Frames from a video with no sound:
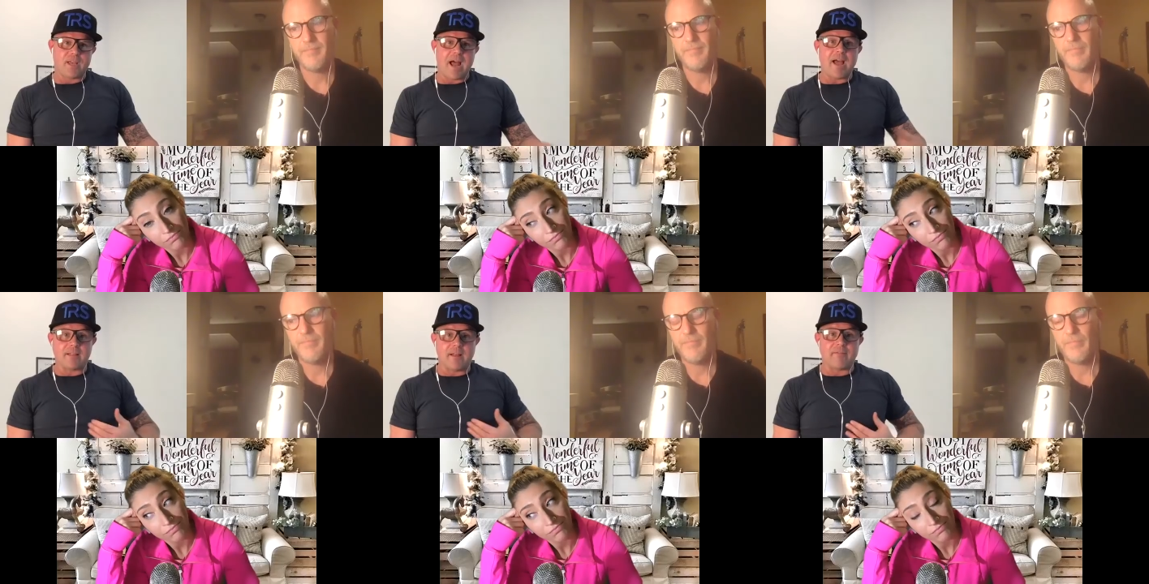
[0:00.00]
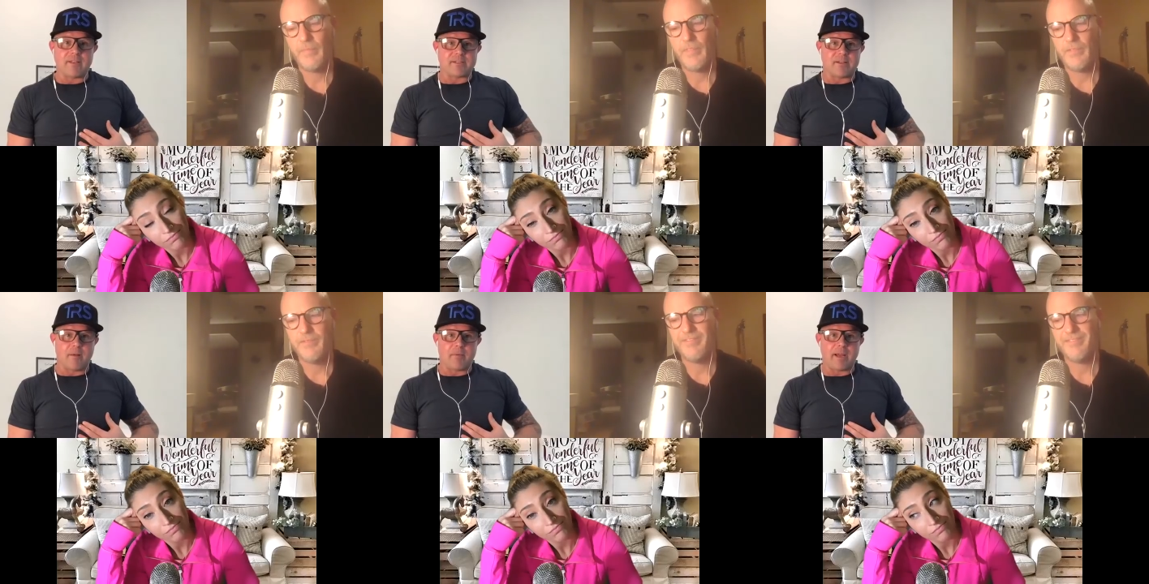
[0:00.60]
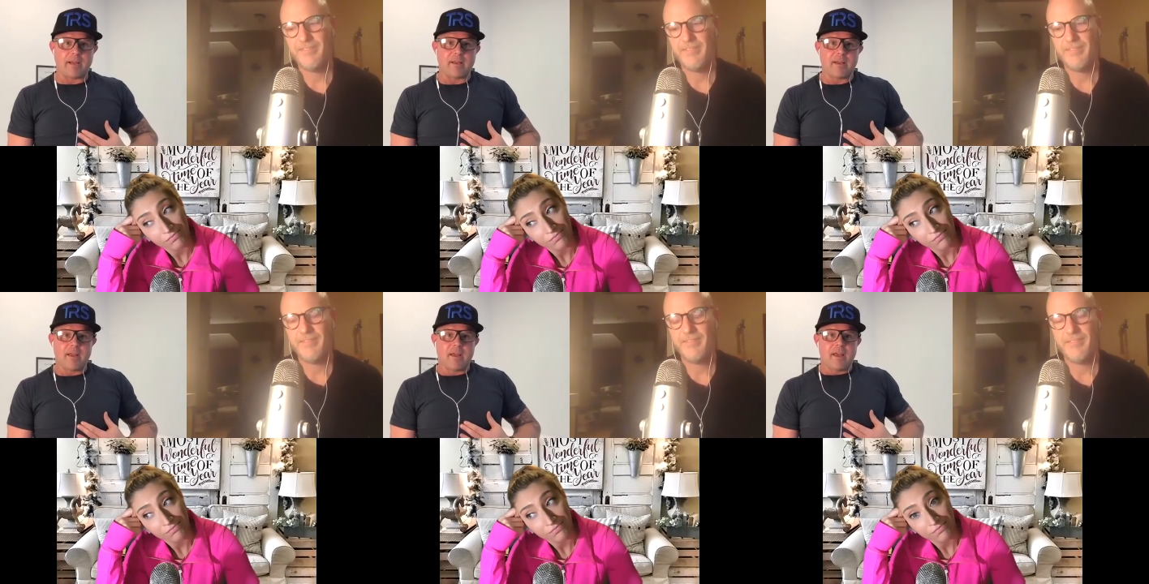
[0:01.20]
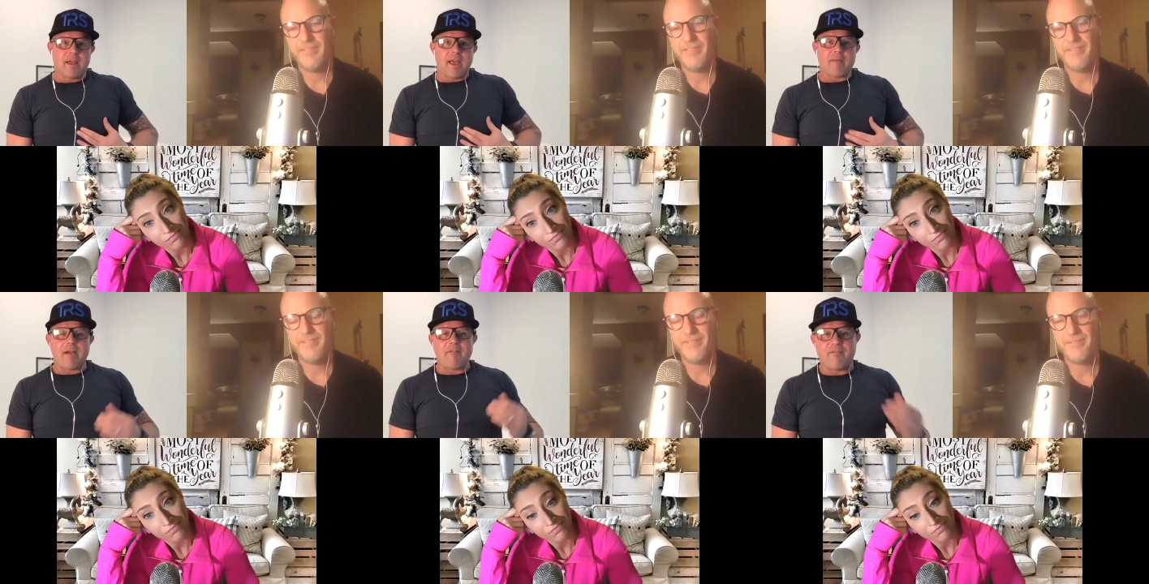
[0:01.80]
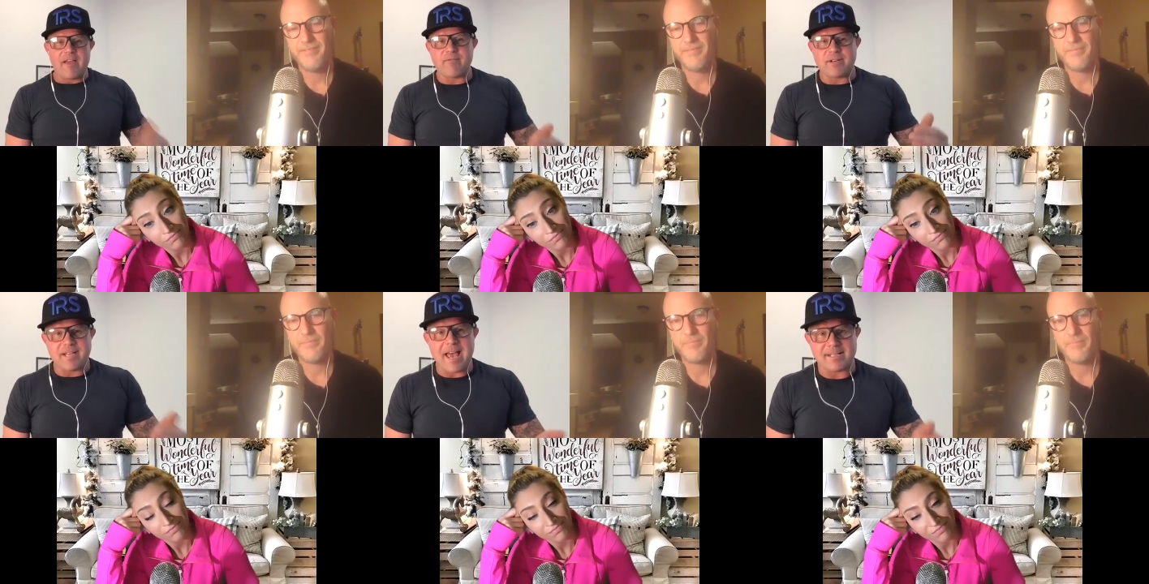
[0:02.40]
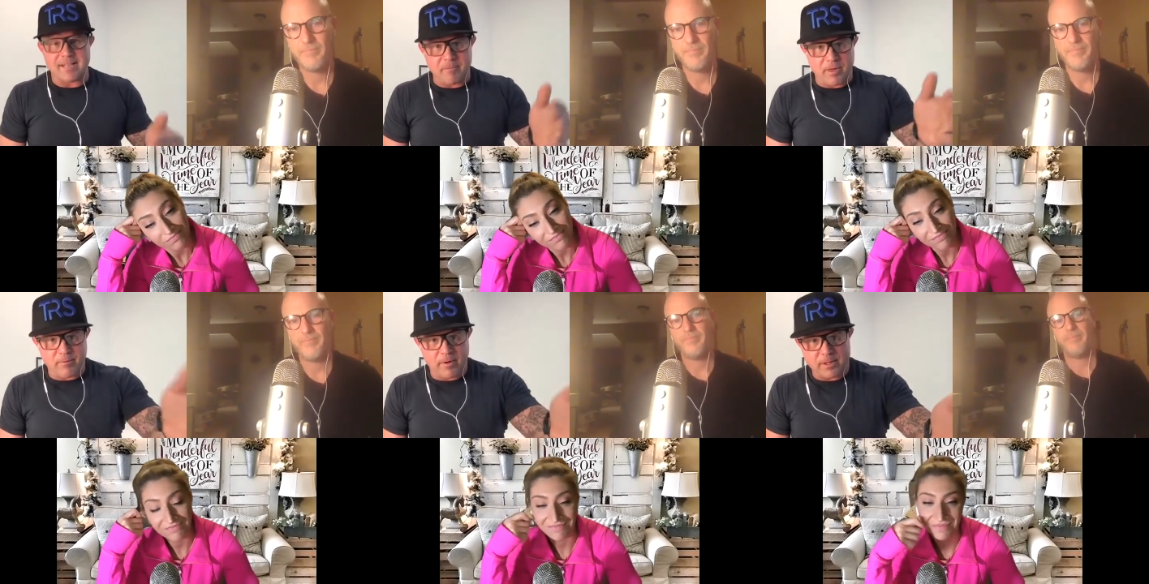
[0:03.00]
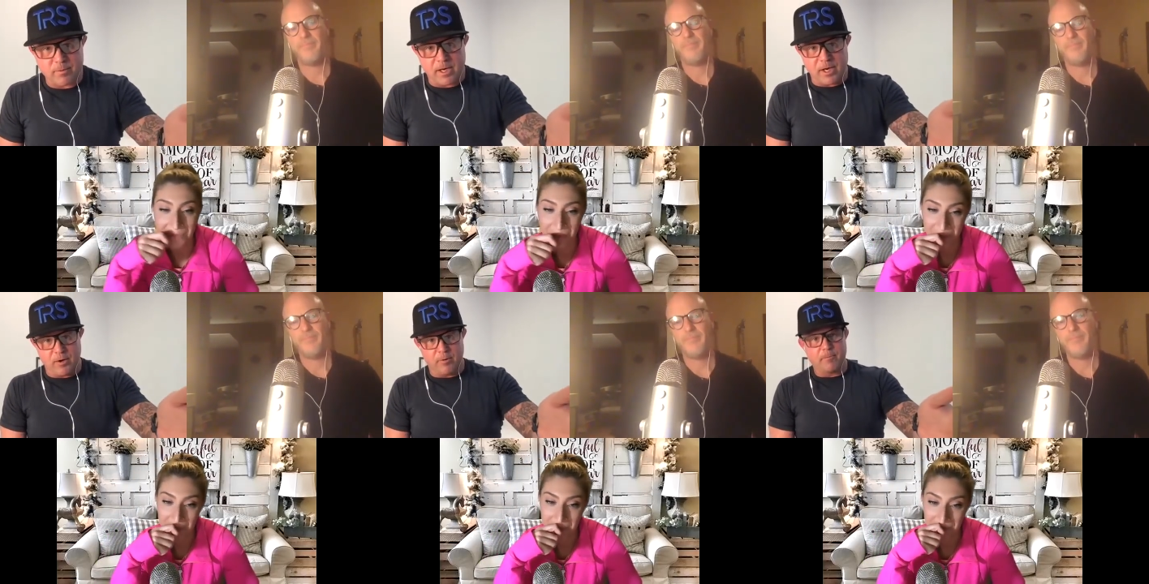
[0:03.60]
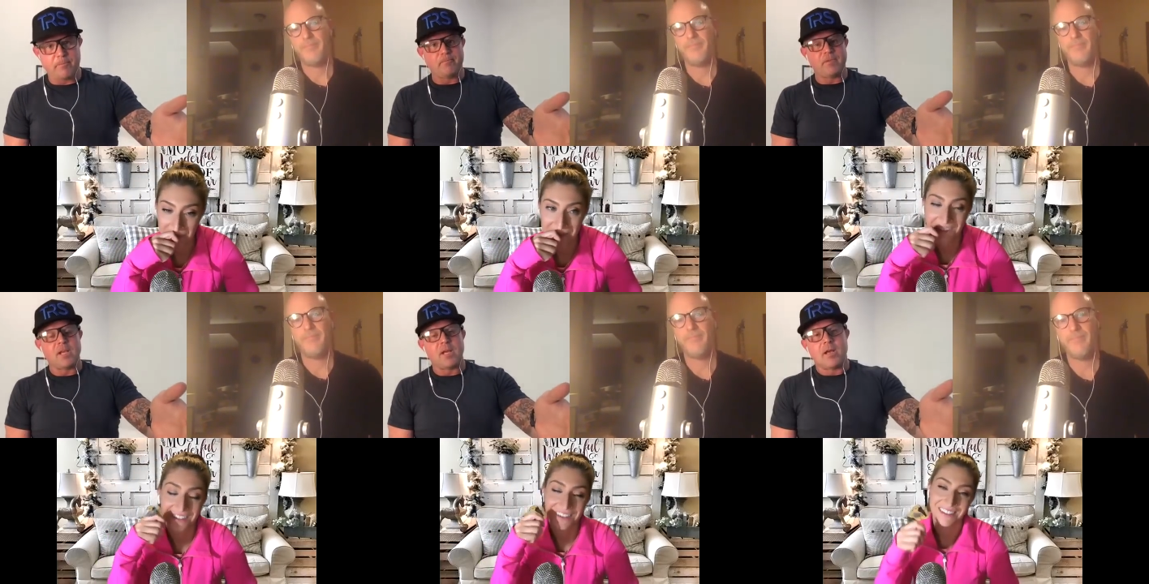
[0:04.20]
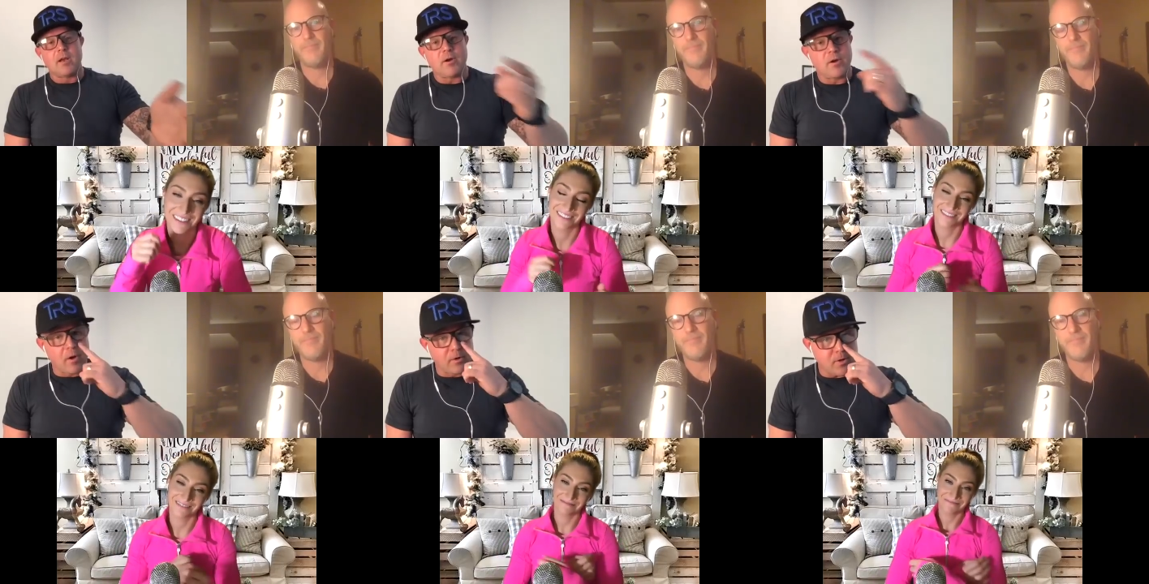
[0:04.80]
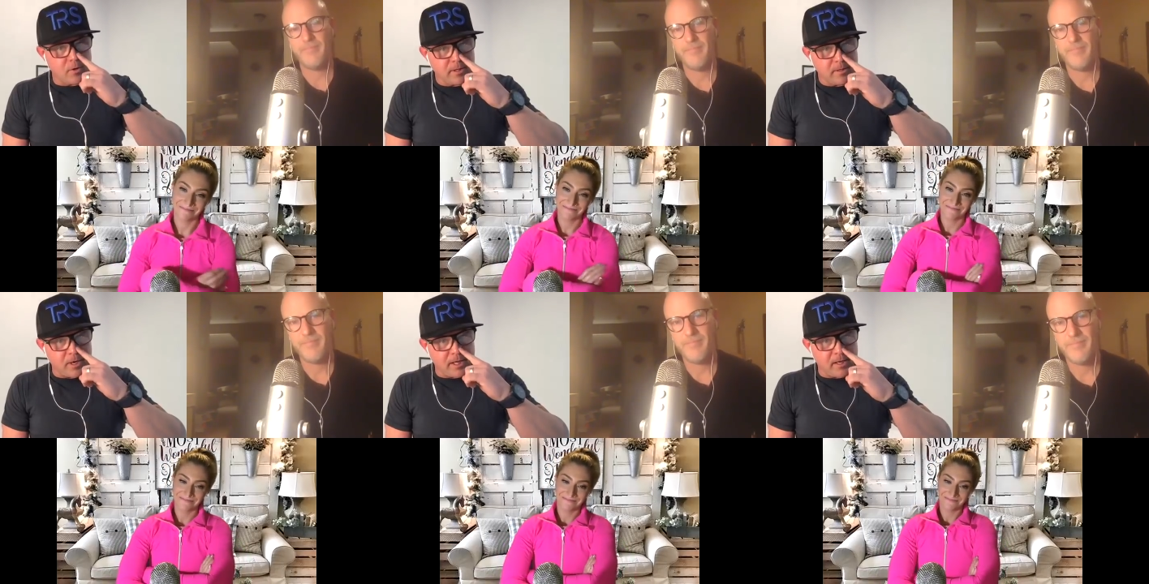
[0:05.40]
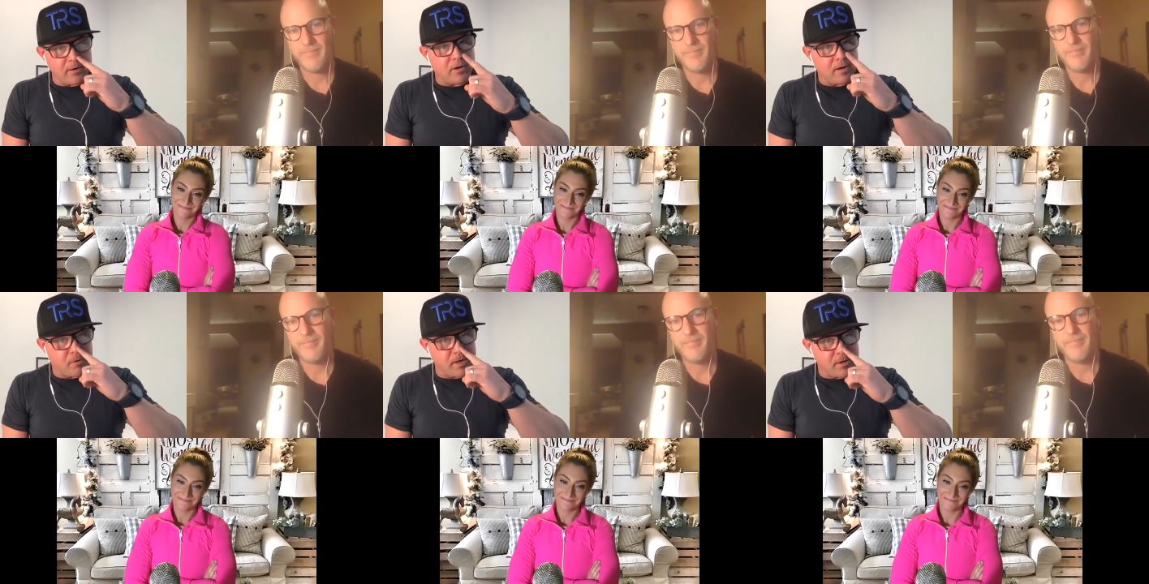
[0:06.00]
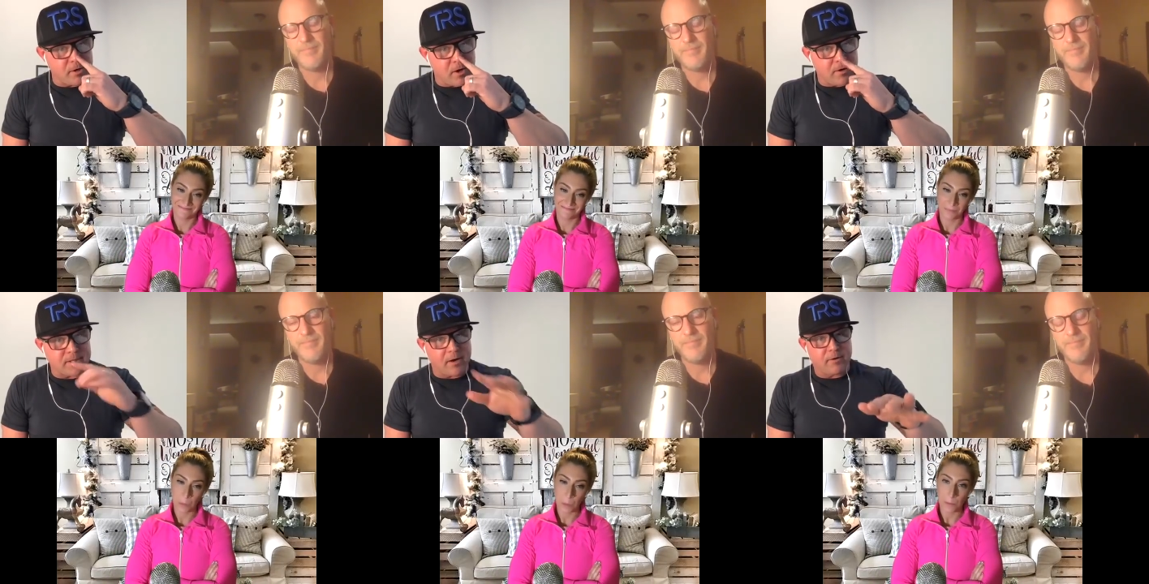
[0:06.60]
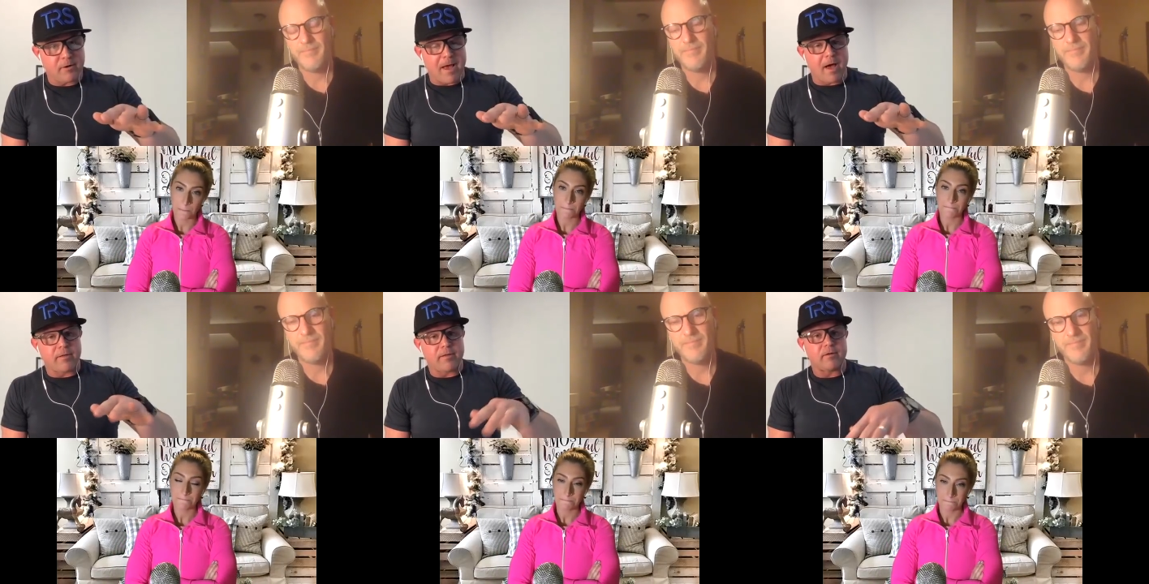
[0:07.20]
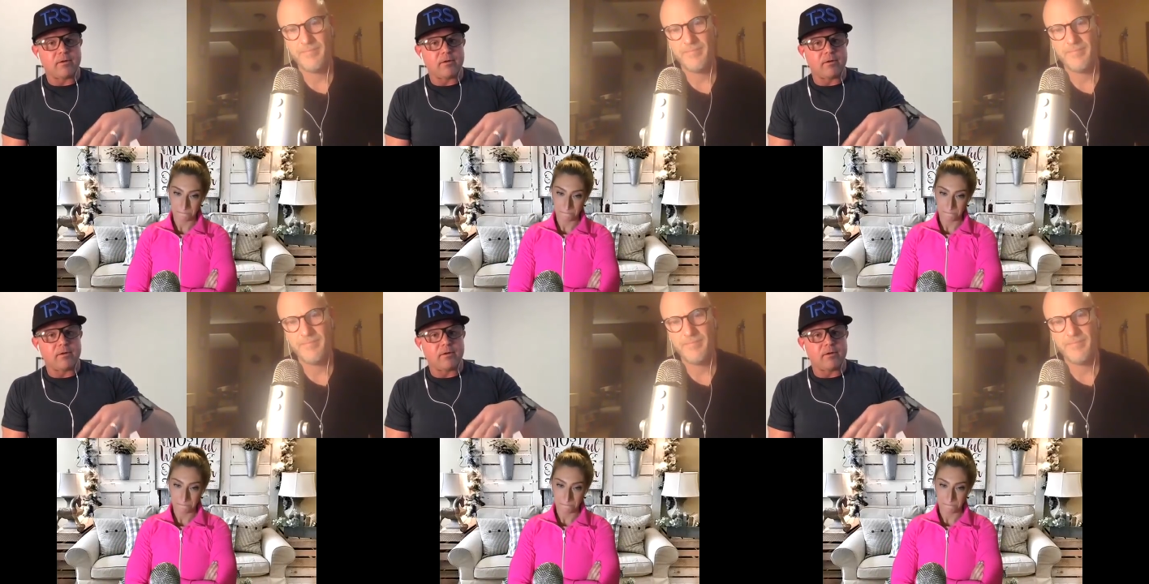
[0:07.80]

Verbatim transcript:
Speaker 1: And I love the assault bike. And my favorite test, I'm going to throw this one at you nose only breathing. You breathe in your nose, out through your mouth.